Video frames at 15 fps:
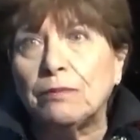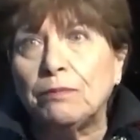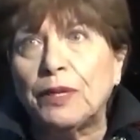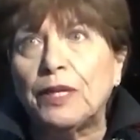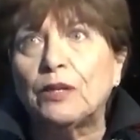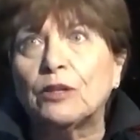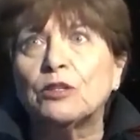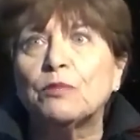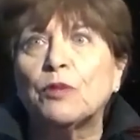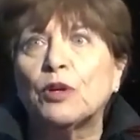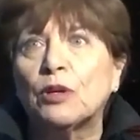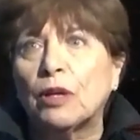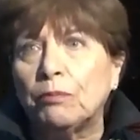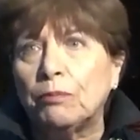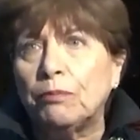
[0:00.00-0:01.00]
Petersburg,
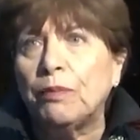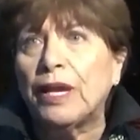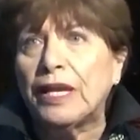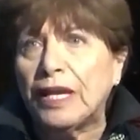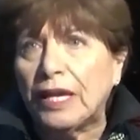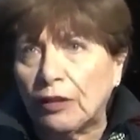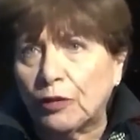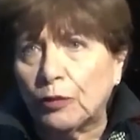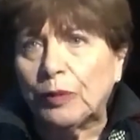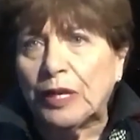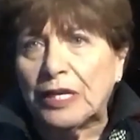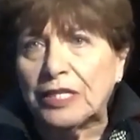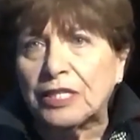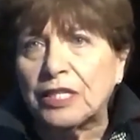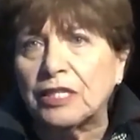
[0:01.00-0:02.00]
many other
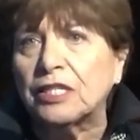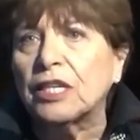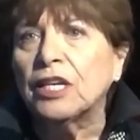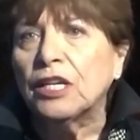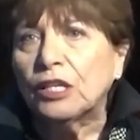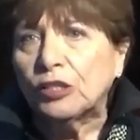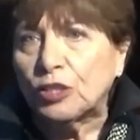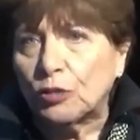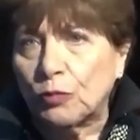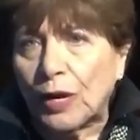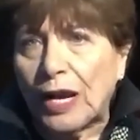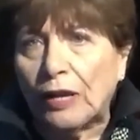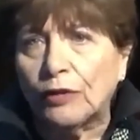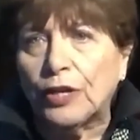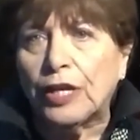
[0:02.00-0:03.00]
places
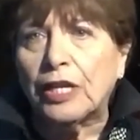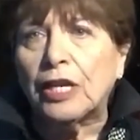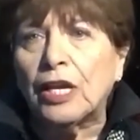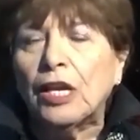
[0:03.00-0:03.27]
surrounding.